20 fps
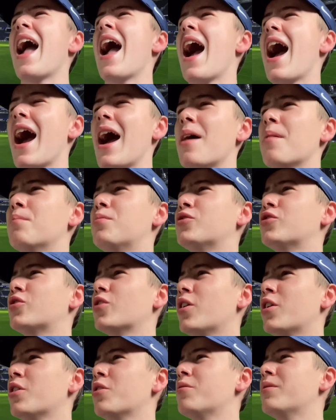
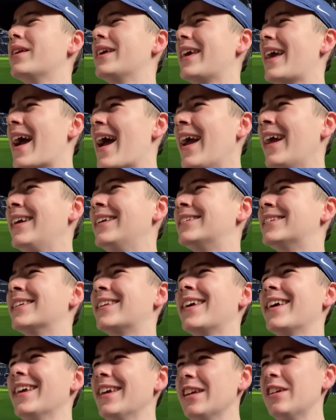absolutely
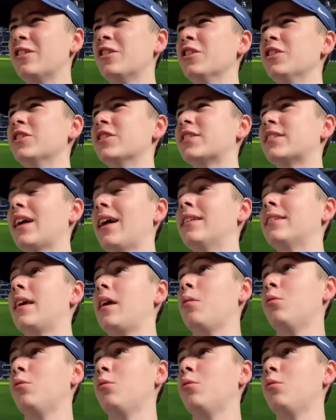hated it. He couldn't stand it.